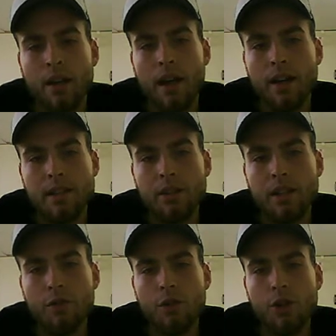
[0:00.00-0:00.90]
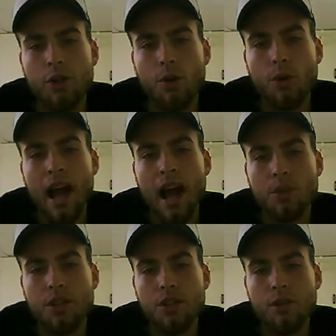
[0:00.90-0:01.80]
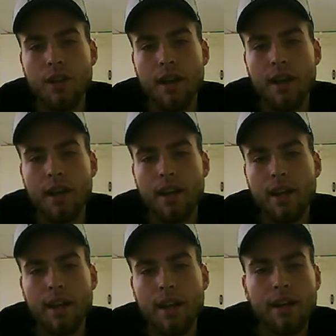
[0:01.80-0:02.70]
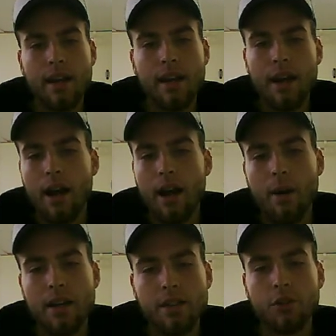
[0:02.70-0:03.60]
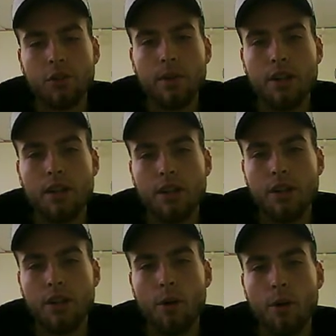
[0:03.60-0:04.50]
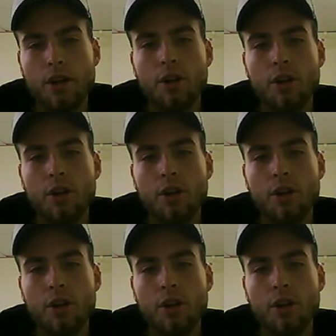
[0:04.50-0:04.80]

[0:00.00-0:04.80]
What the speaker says: I just really never knew how to do that and how myself could be, a major